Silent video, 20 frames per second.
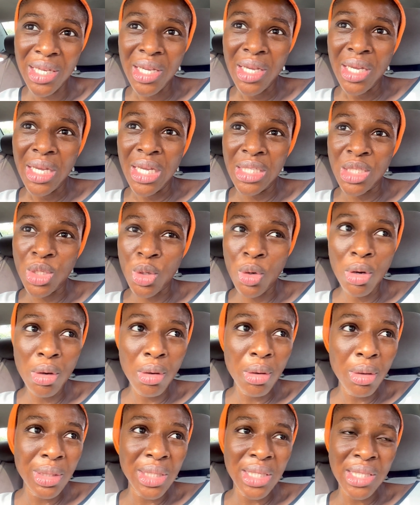it's
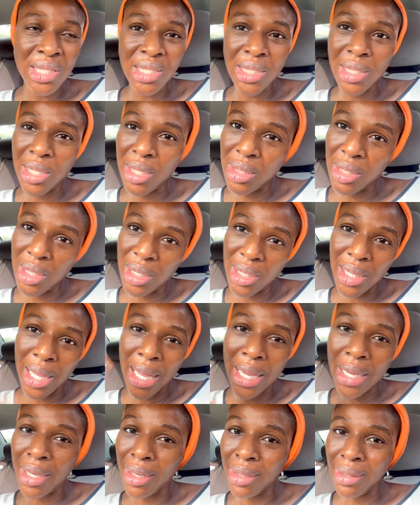cold, it's sunny,
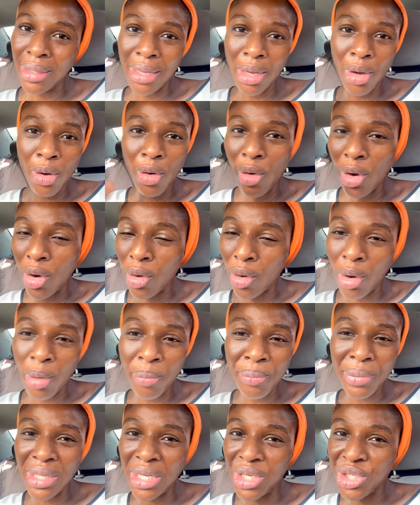like the whole
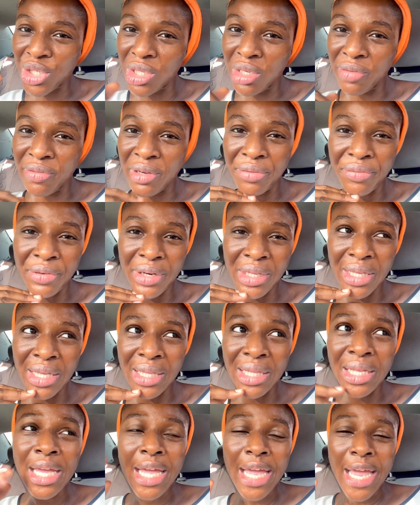combination of
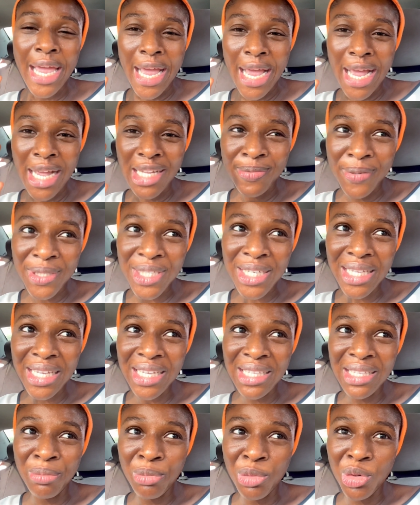everything. Especially in
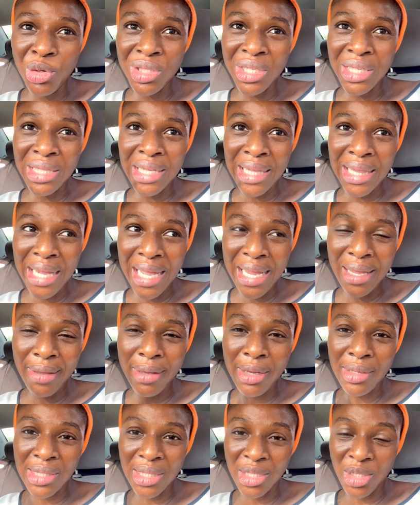the morning, I like it
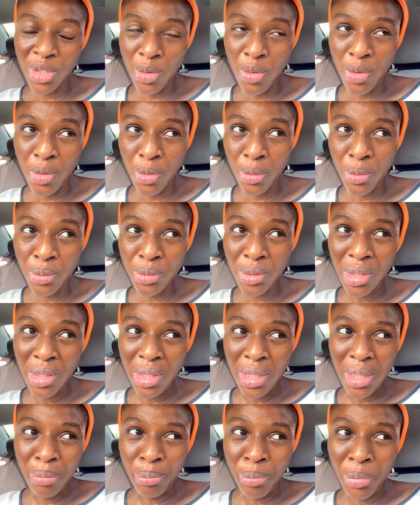because it's cold,
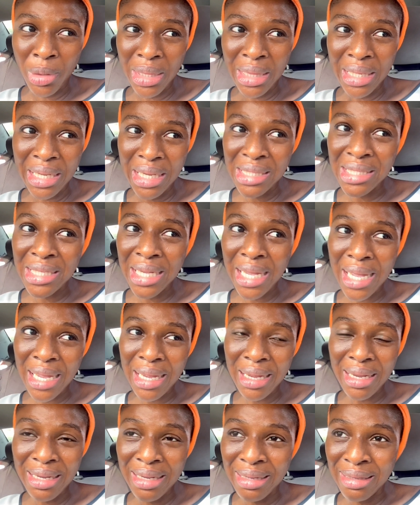but later
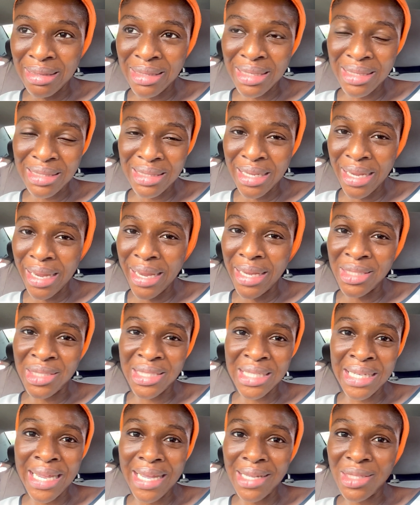in the day
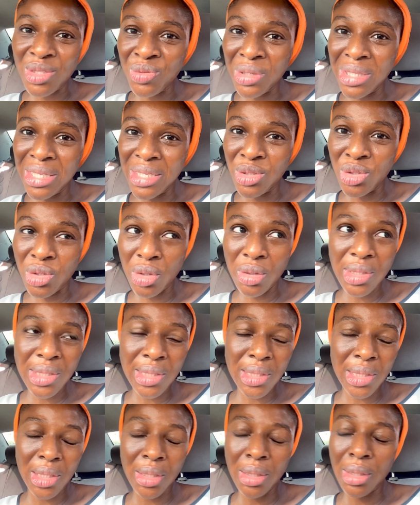it gets really
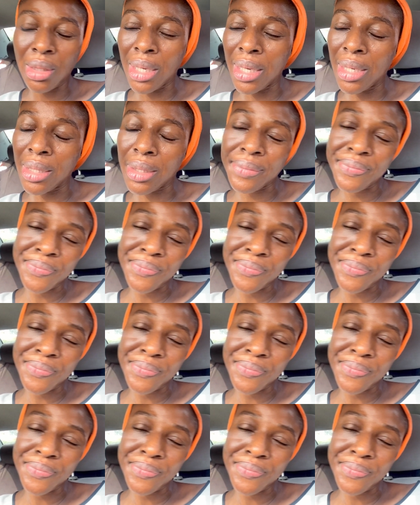dusty. Like,